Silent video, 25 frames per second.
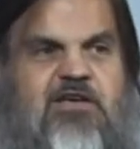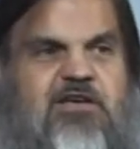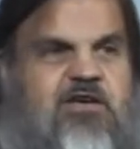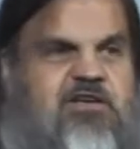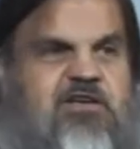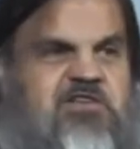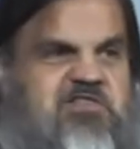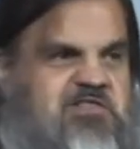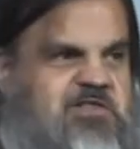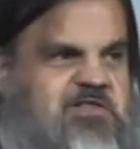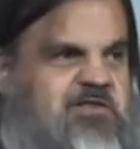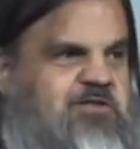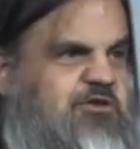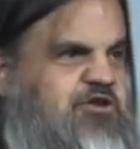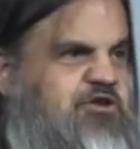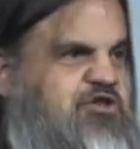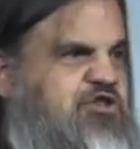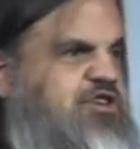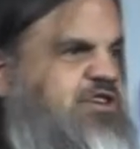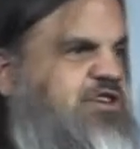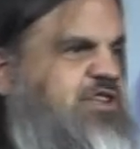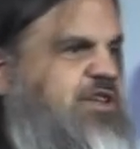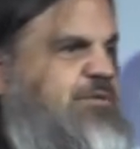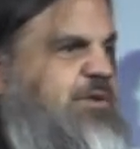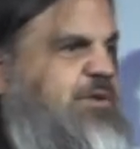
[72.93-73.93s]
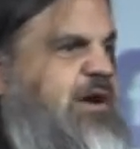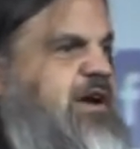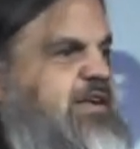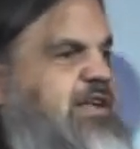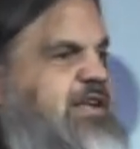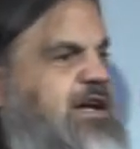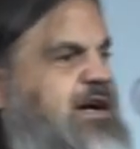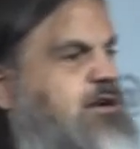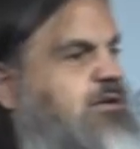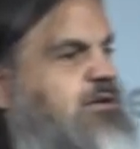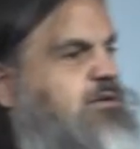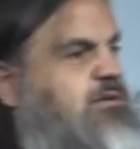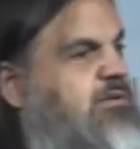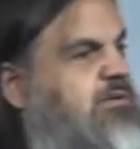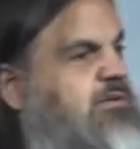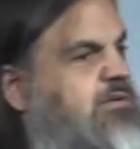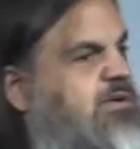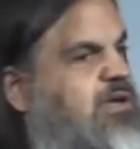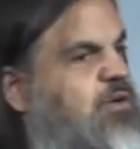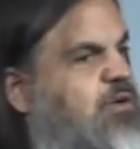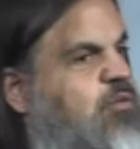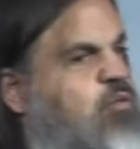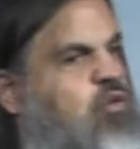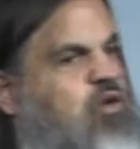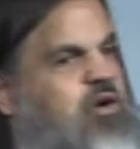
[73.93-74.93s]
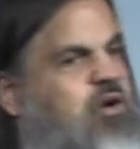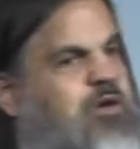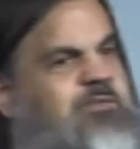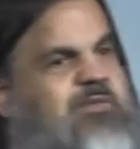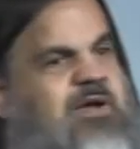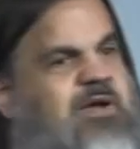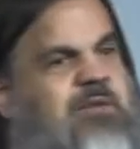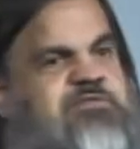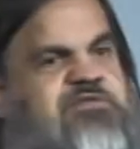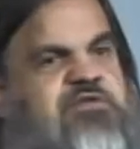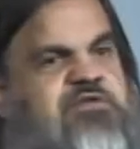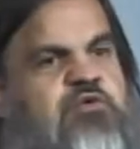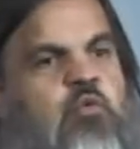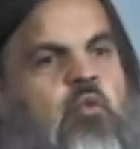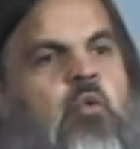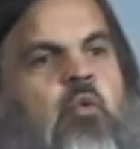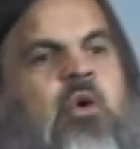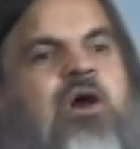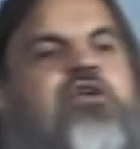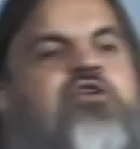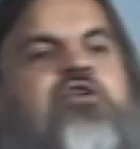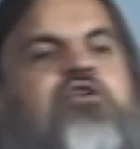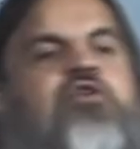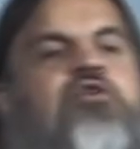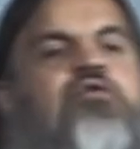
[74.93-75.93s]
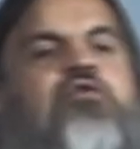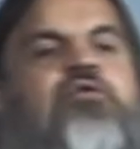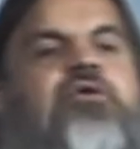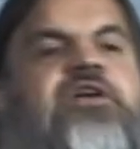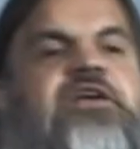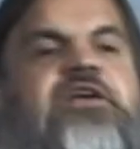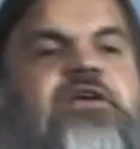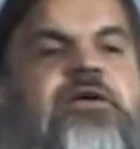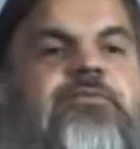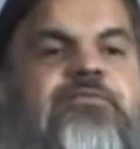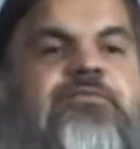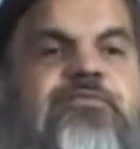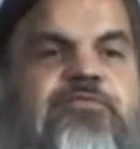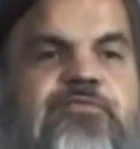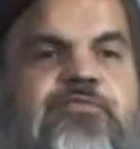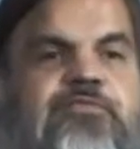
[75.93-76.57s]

It is a little chilly right now. It warmed up to 1 degree,